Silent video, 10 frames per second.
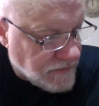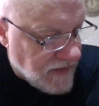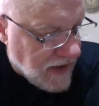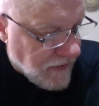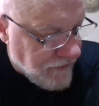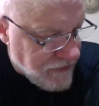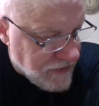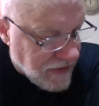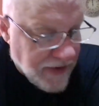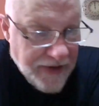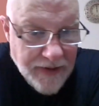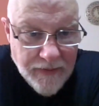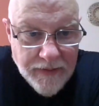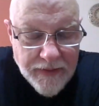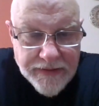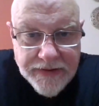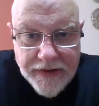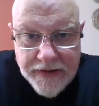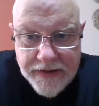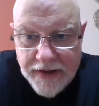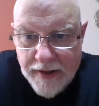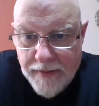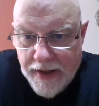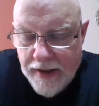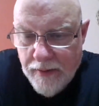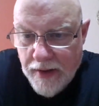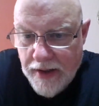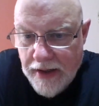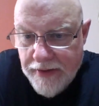how frugal I am most of the time anyway.